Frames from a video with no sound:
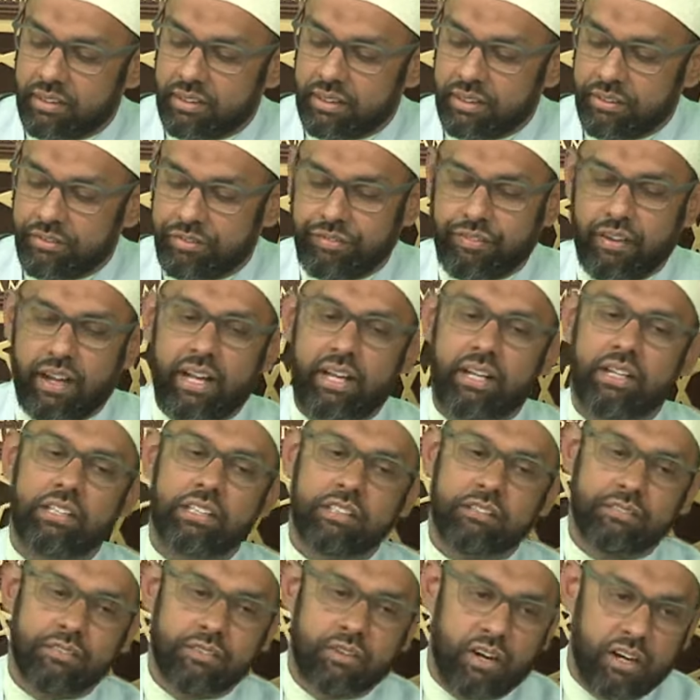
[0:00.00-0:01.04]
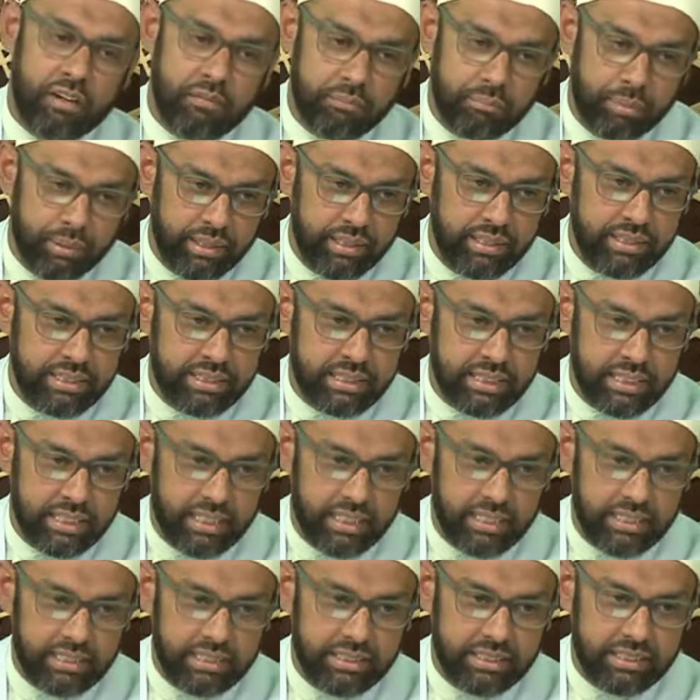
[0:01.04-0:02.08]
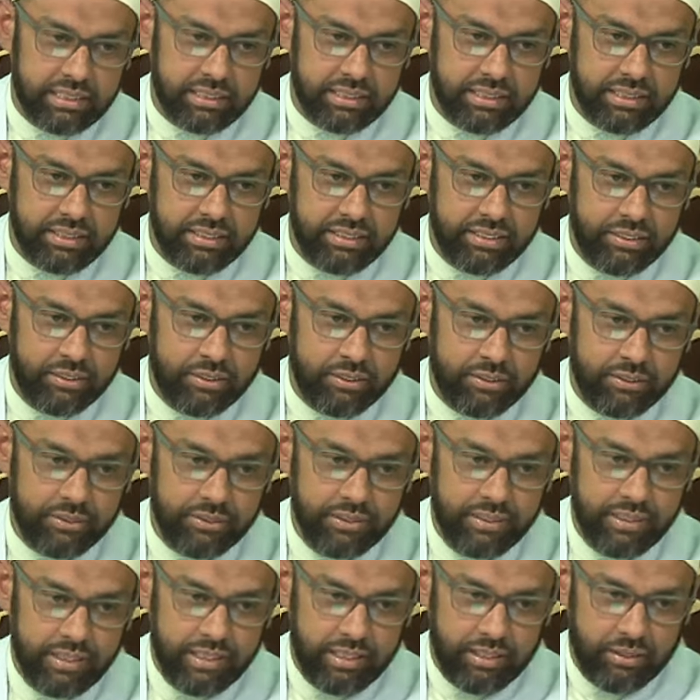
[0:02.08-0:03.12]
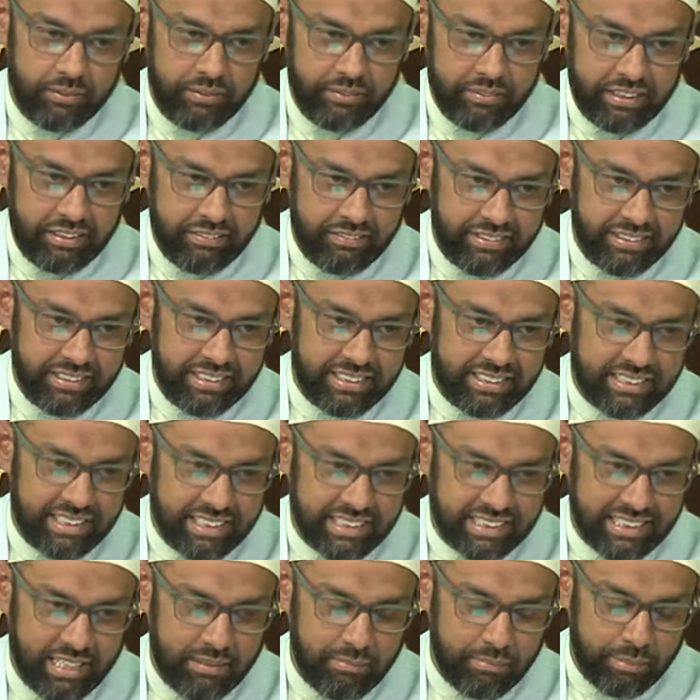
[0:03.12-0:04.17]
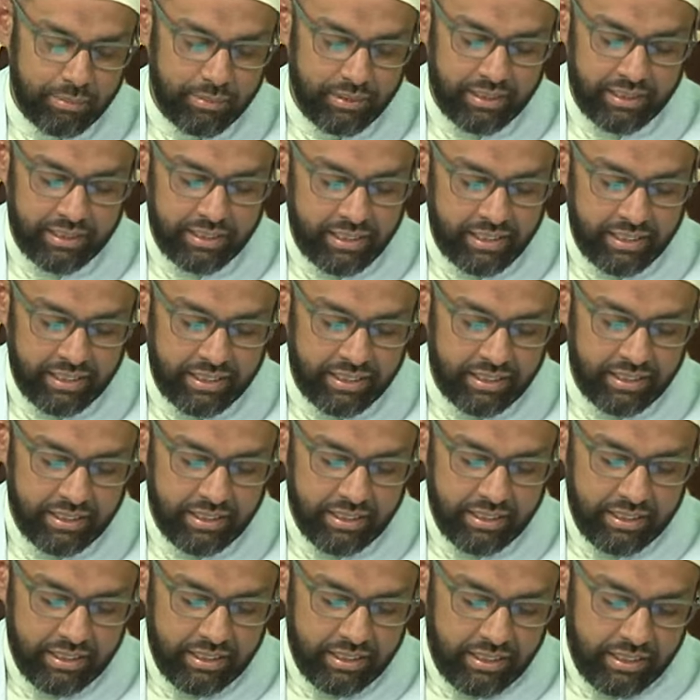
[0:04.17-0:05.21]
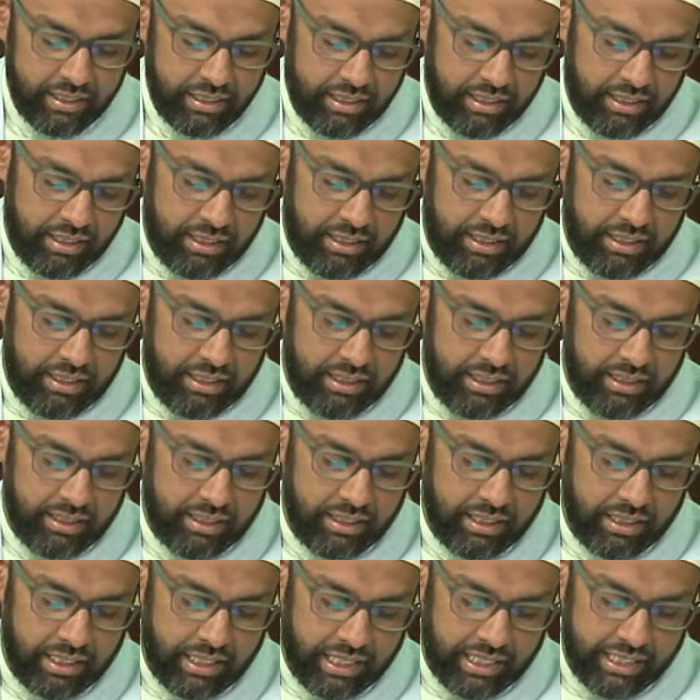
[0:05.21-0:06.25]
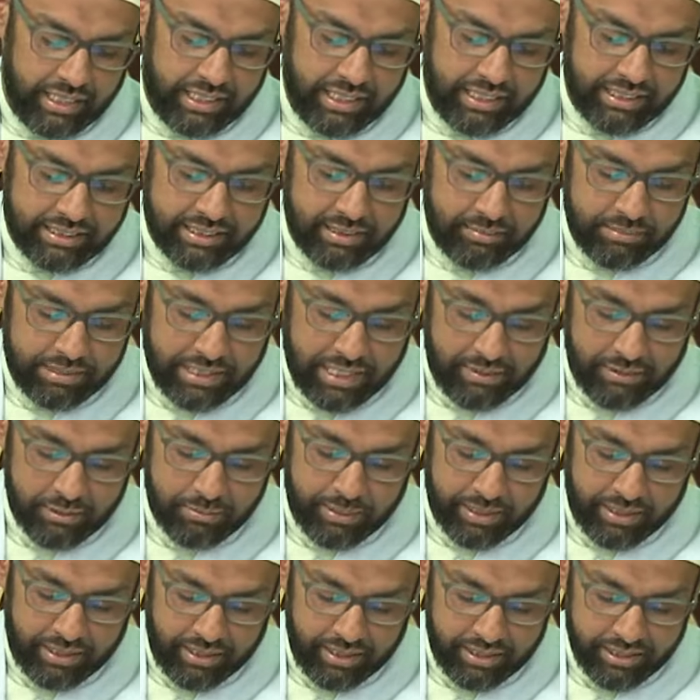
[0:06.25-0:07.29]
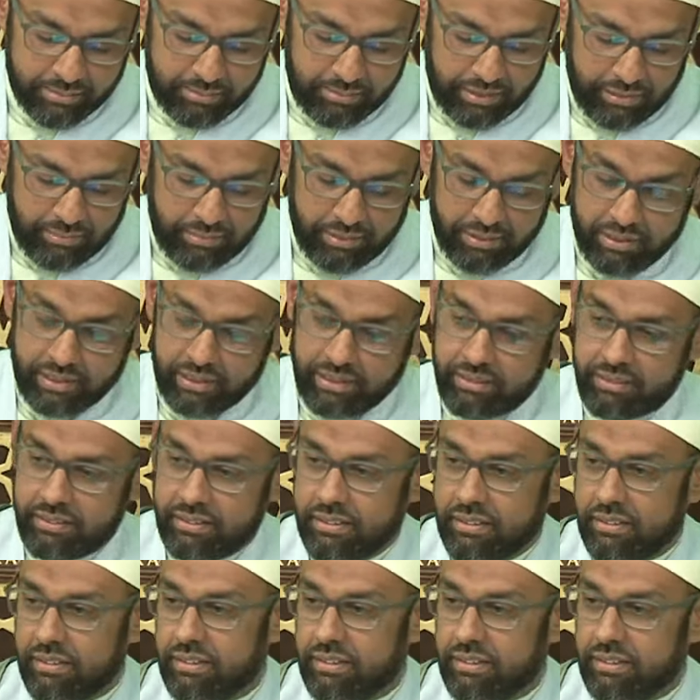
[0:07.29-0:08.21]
the fire of God burns in us, you know. We've given this example, and I think sometimes because maybe